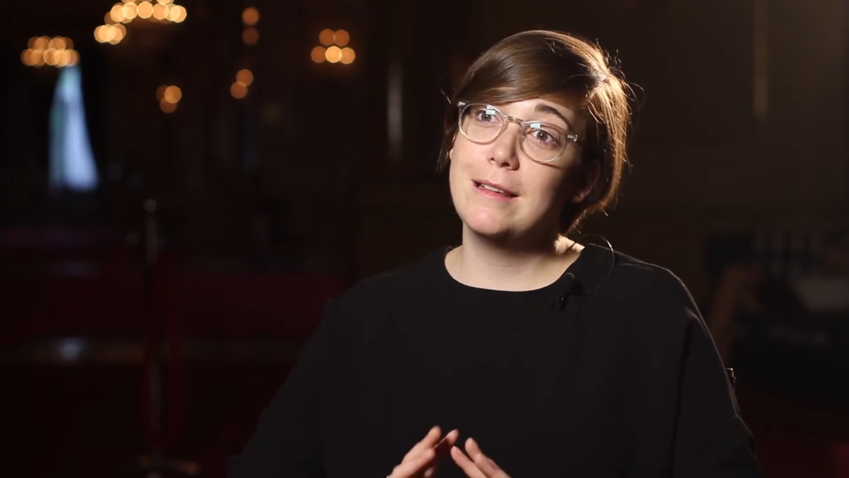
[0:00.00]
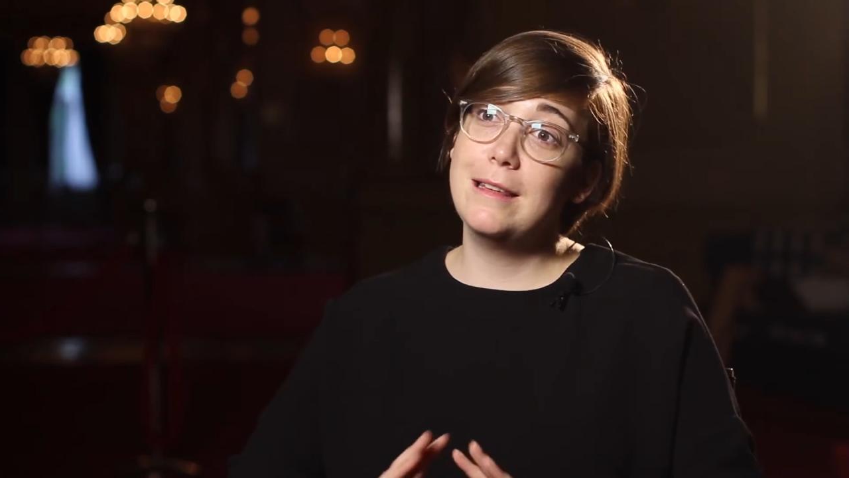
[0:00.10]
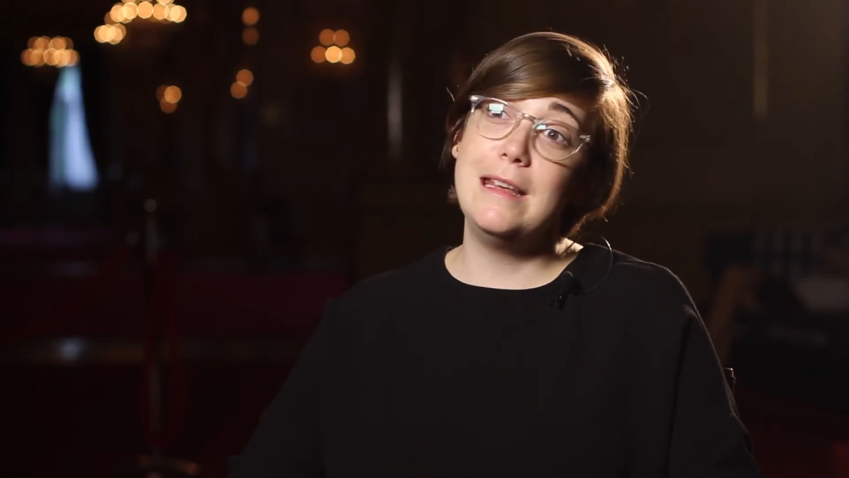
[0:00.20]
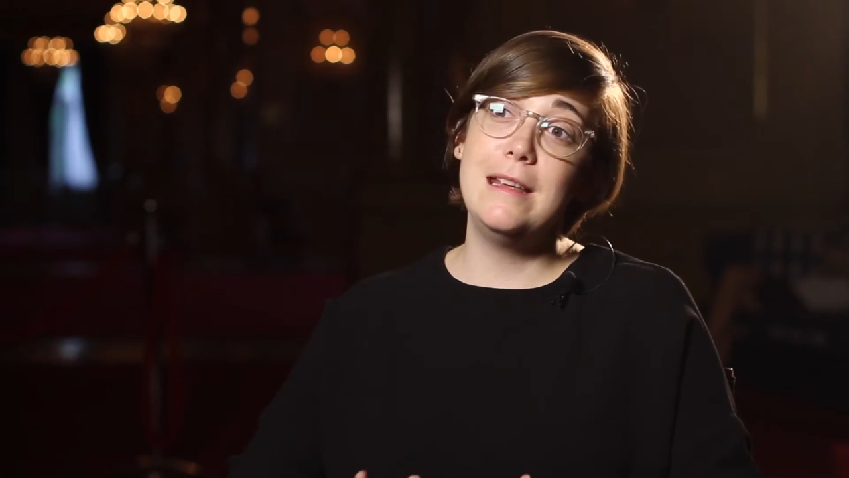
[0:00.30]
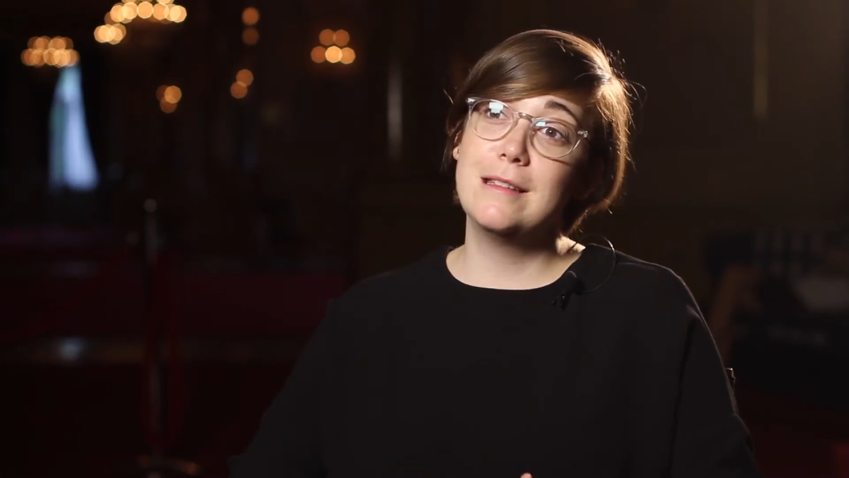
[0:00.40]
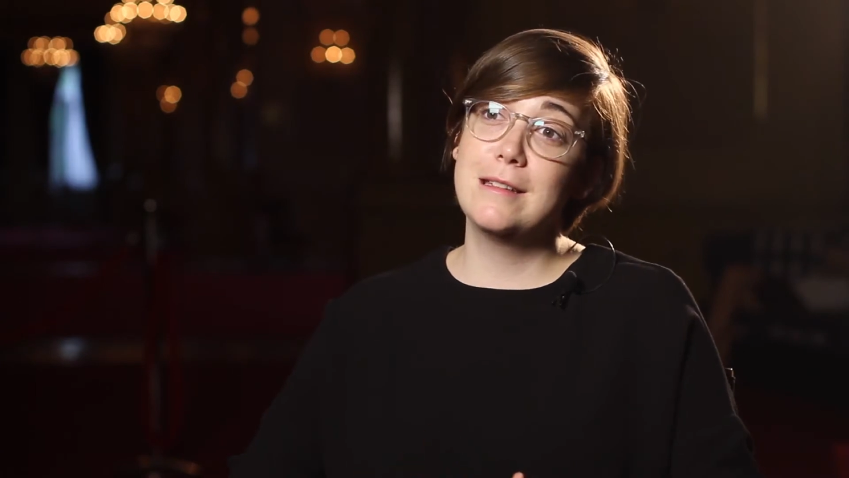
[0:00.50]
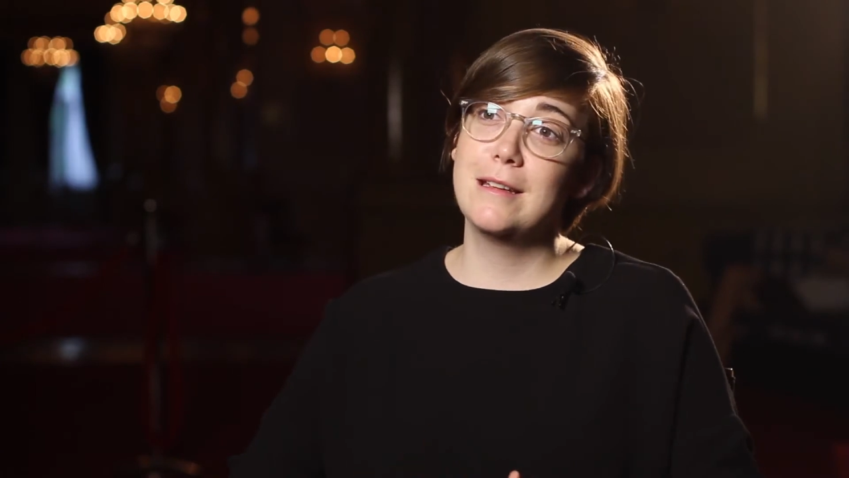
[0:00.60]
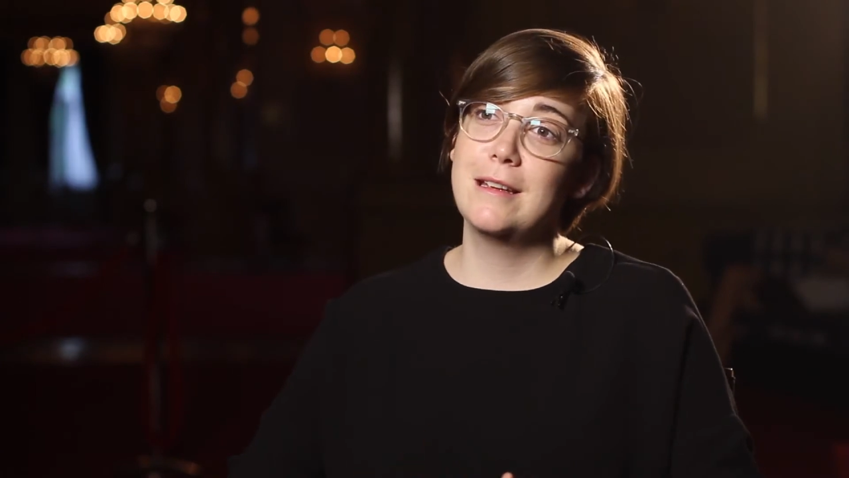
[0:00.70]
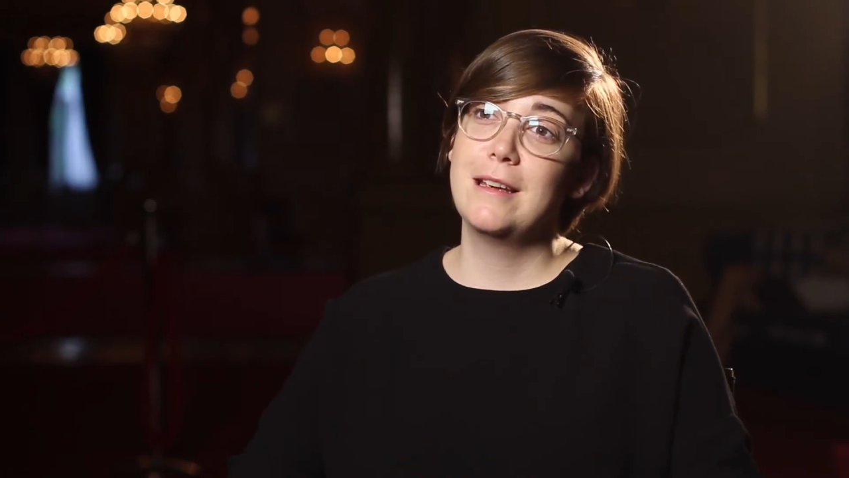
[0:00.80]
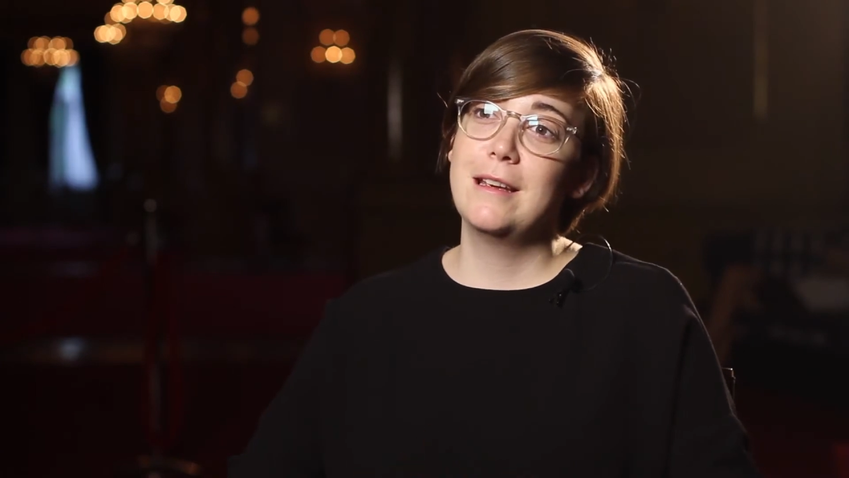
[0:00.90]
elite
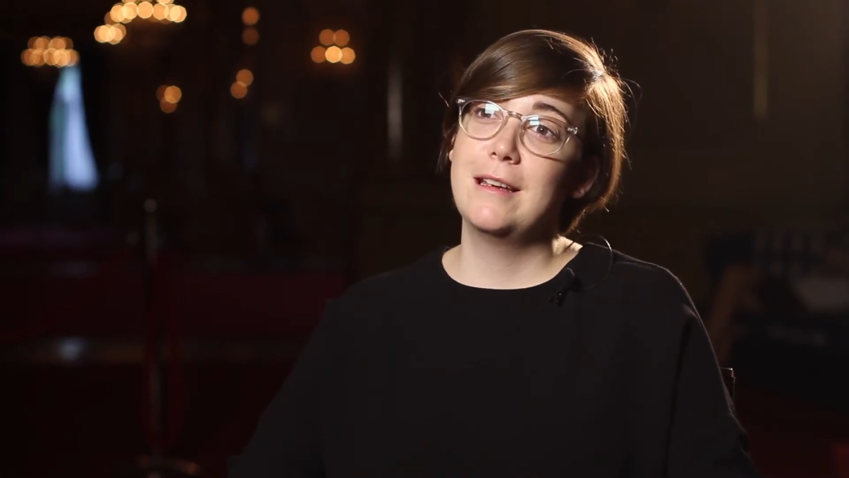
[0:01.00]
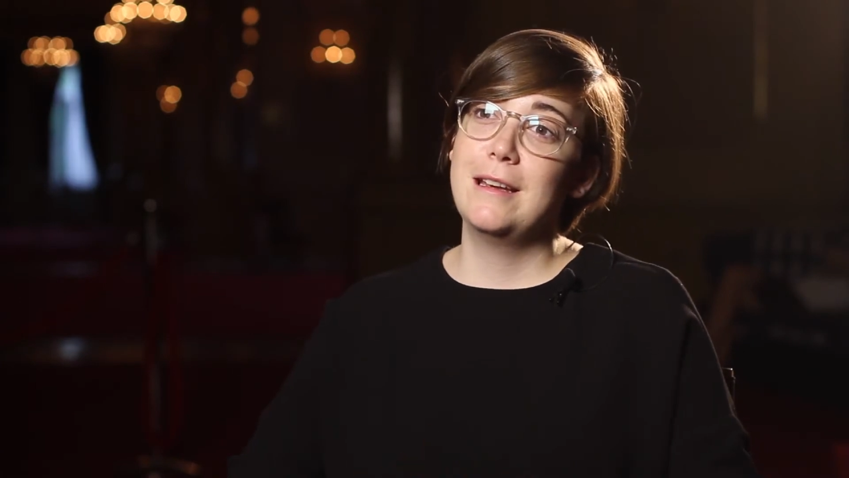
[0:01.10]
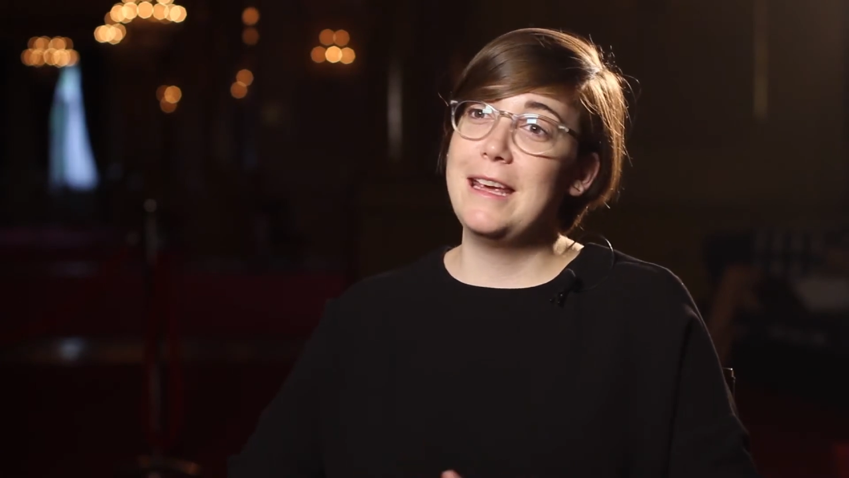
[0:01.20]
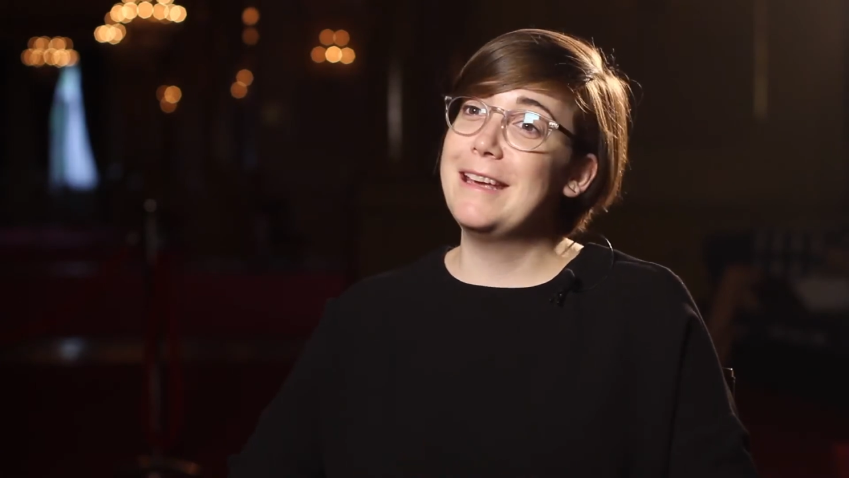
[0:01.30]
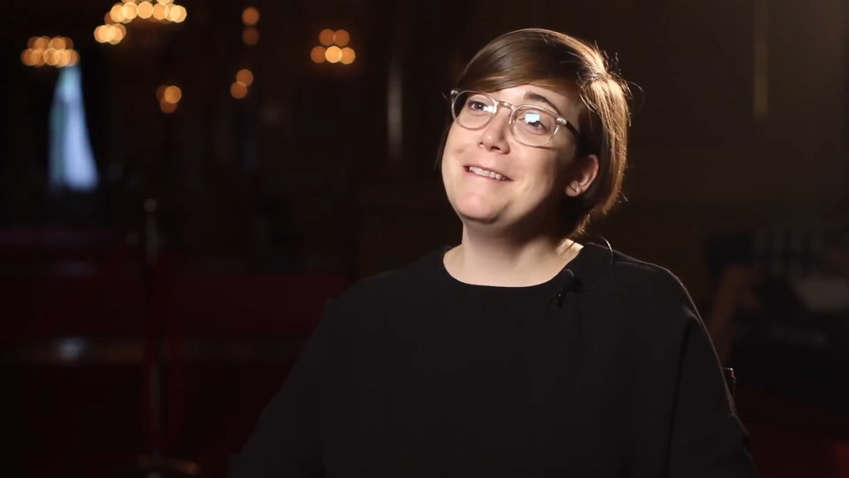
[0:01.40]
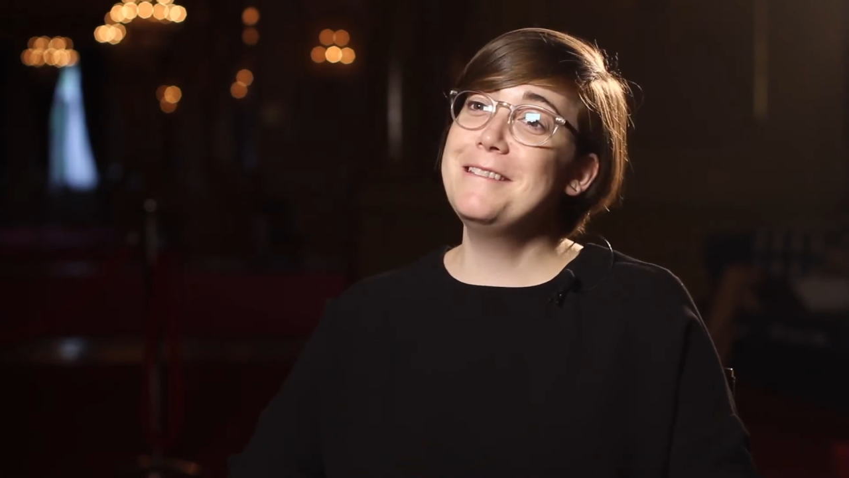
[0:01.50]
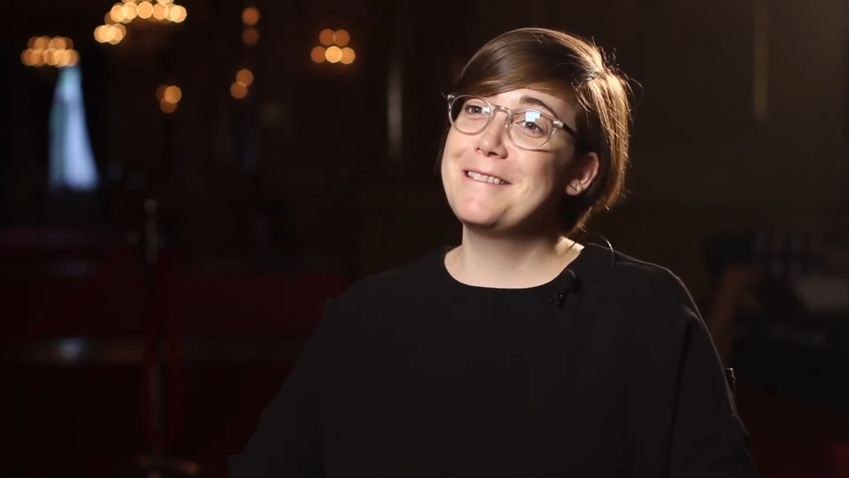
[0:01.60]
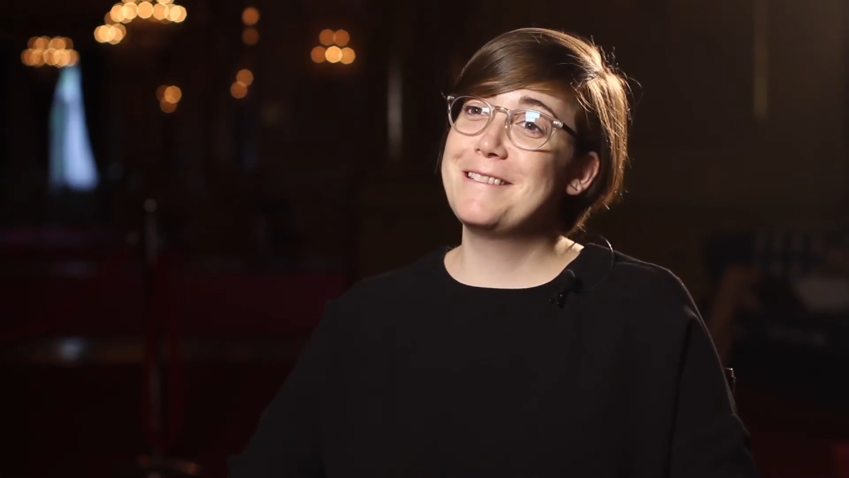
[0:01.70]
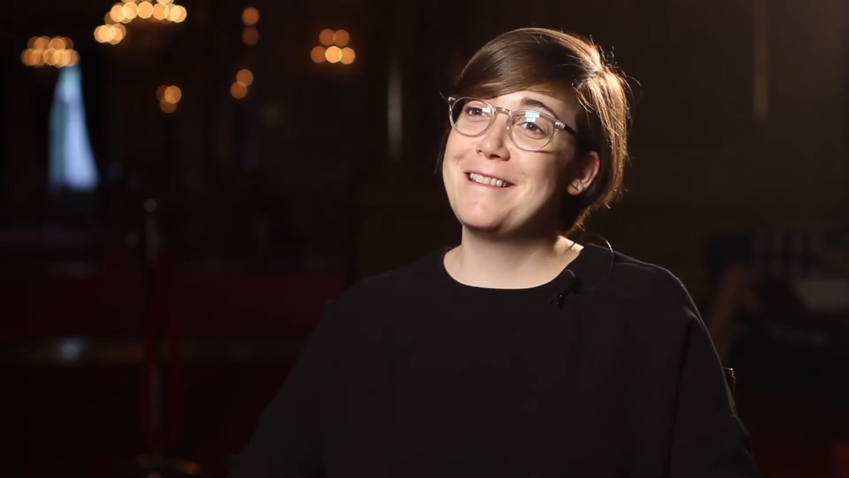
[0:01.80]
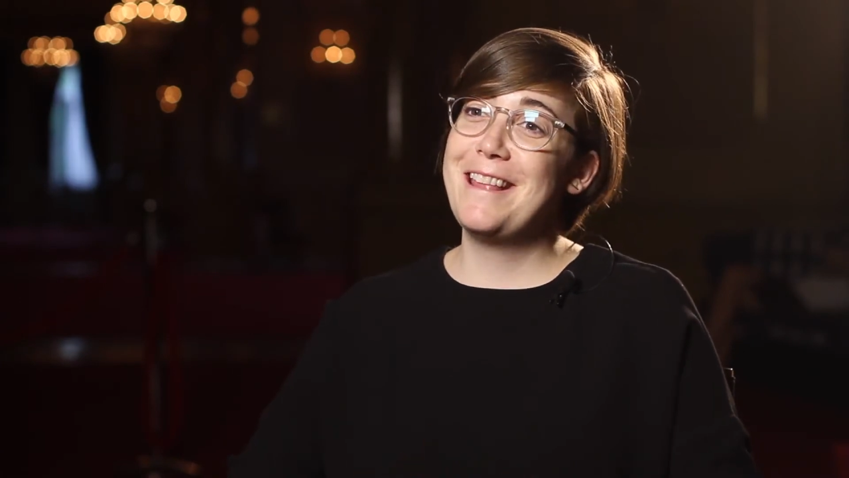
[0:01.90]

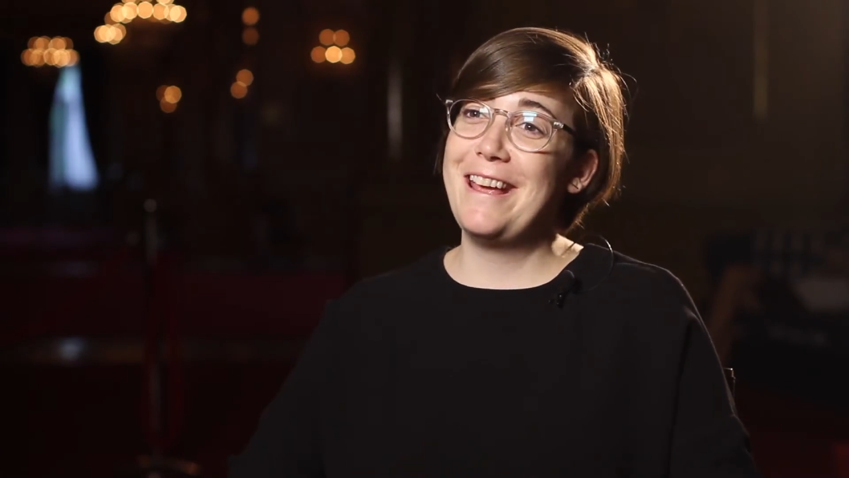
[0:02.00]
kids.